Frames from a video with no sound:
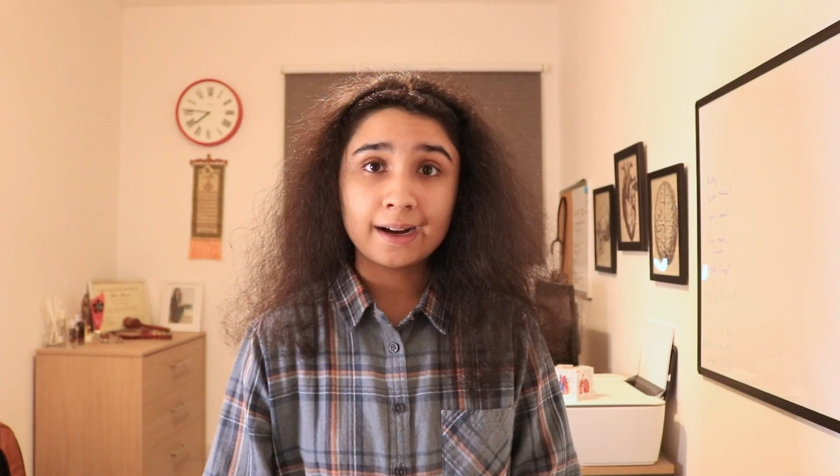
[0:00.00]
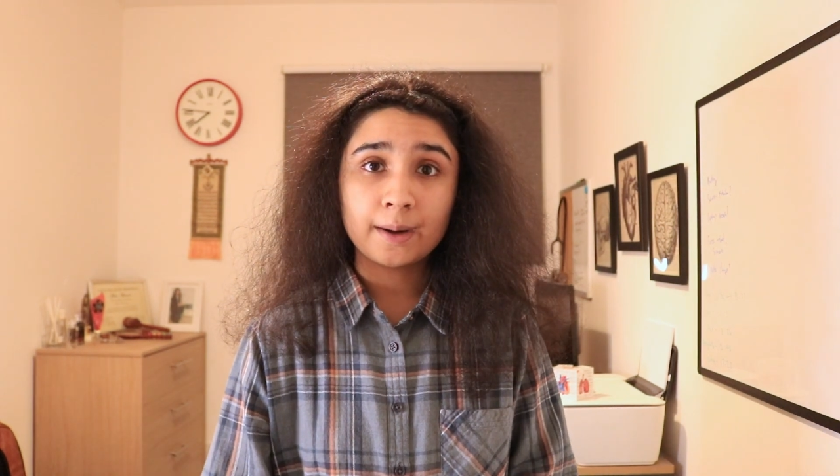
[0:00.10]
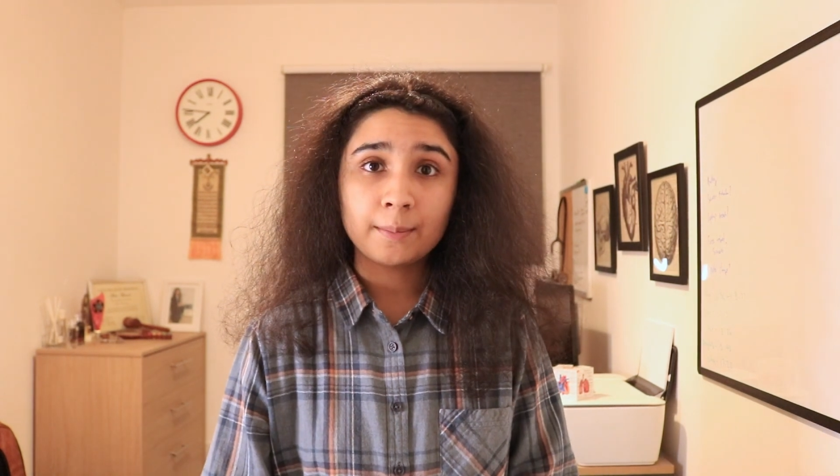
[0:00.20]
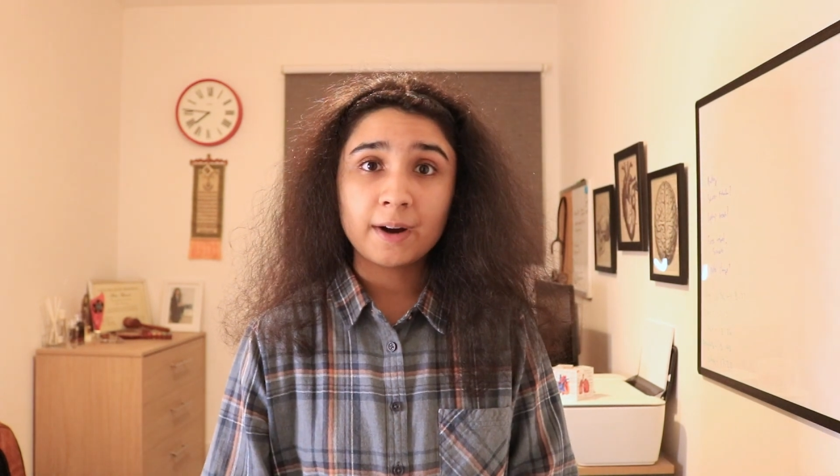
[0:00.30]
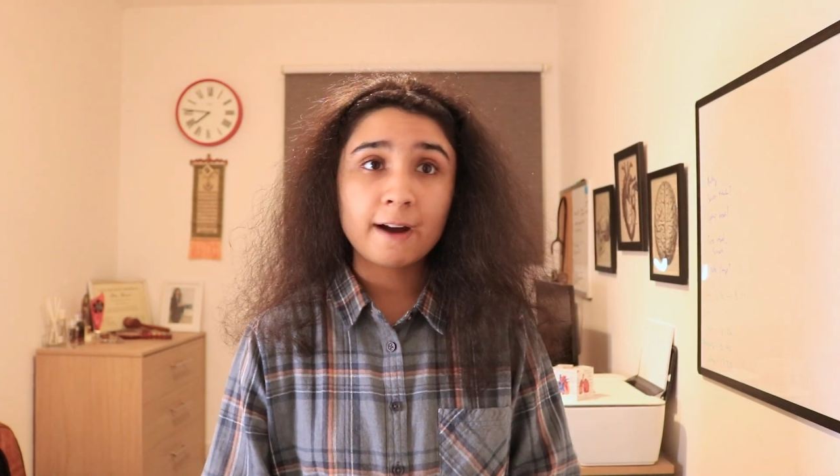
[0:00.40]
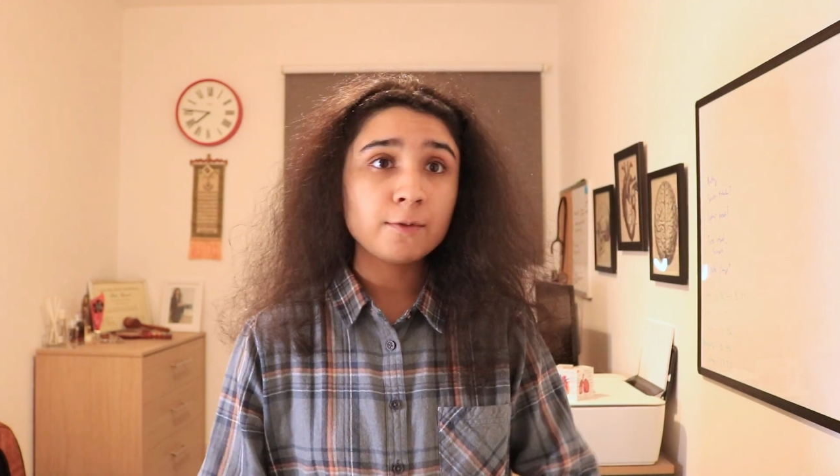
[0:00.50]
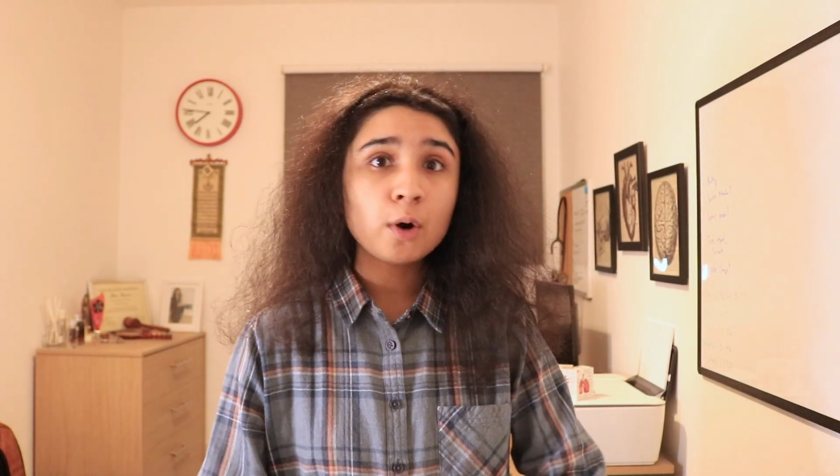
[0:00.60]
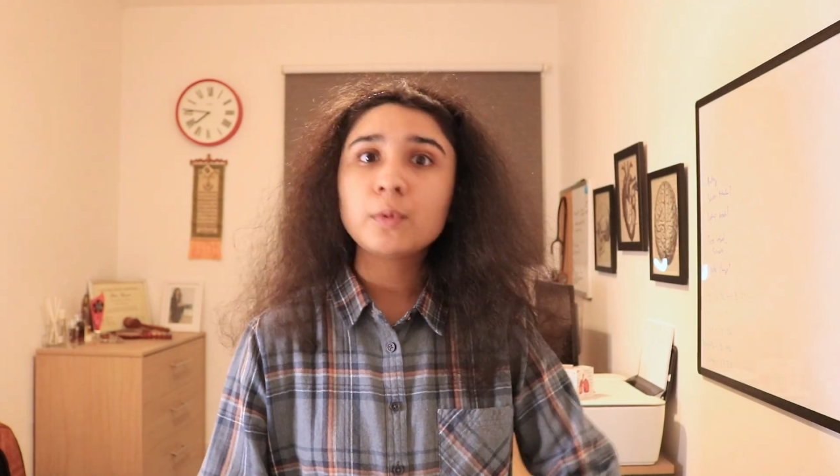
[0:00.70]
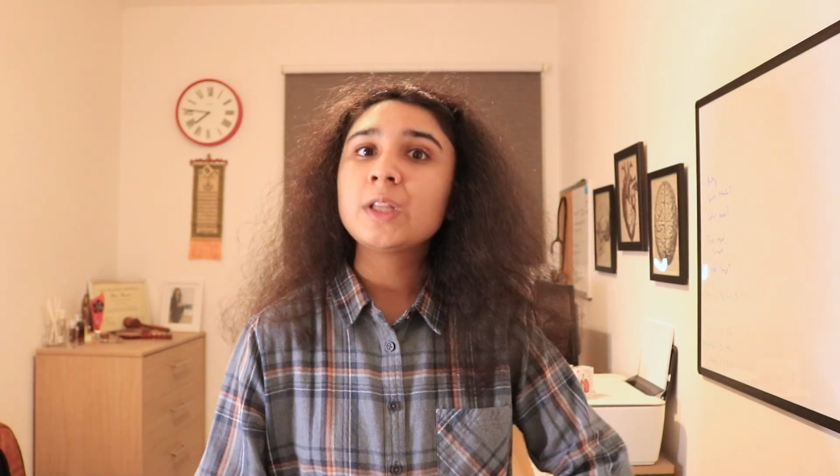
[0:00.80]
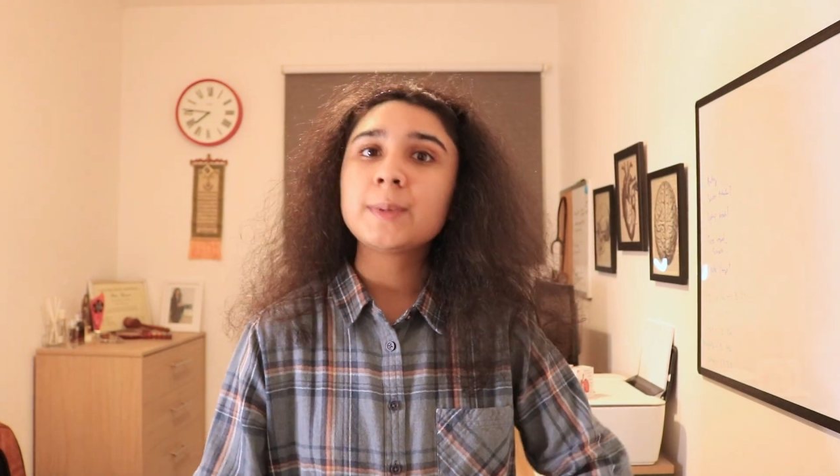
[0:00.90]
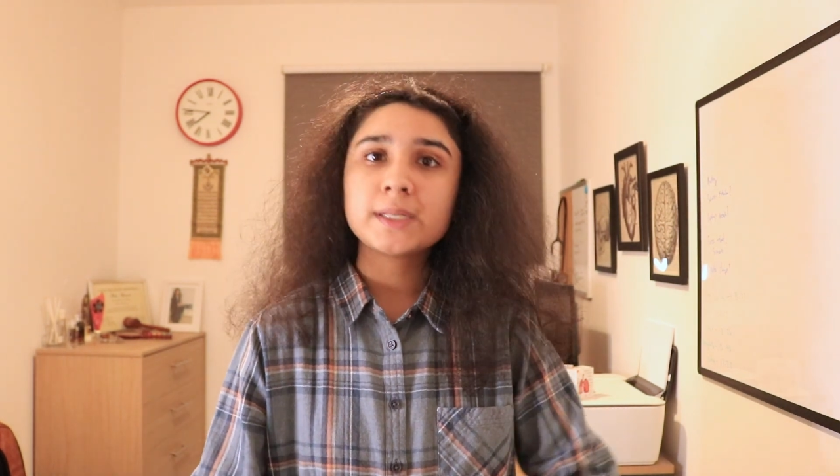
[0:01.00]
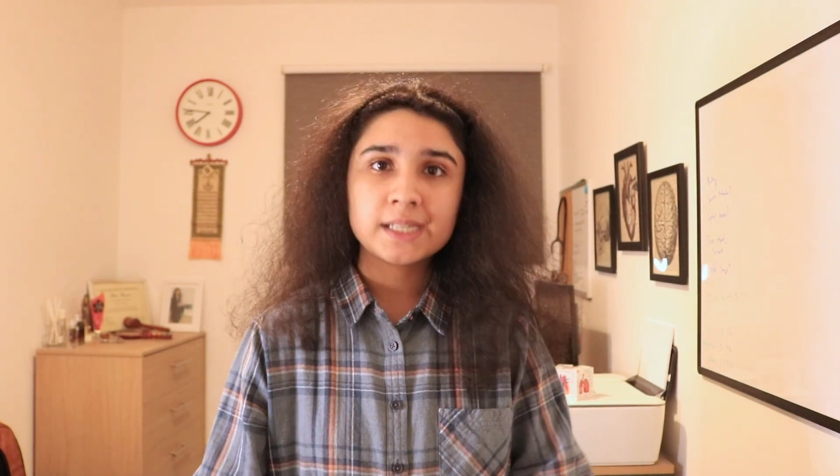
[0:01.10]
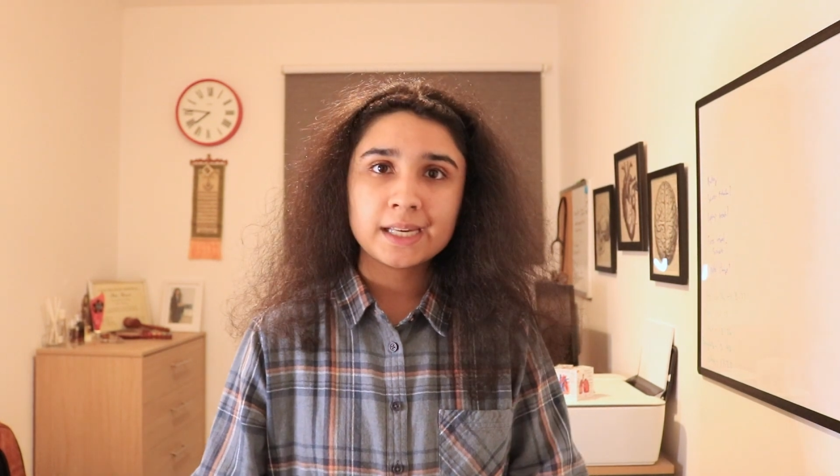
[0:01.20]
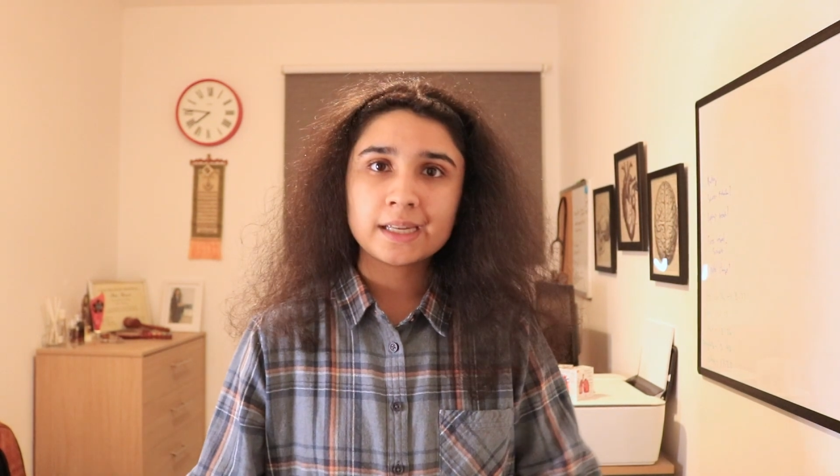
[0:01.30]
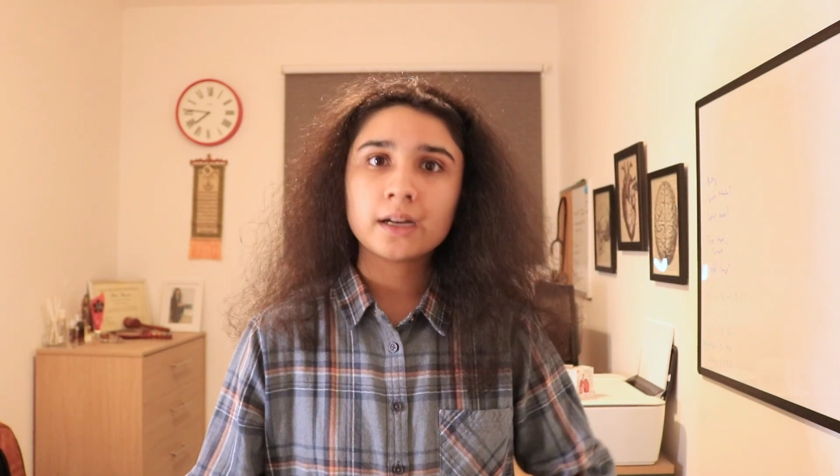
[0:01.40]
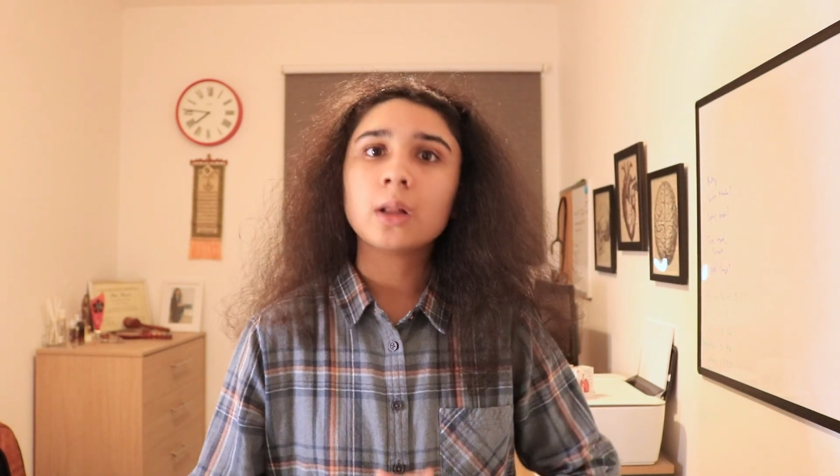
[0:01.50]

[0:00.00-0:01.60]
I've not really been taking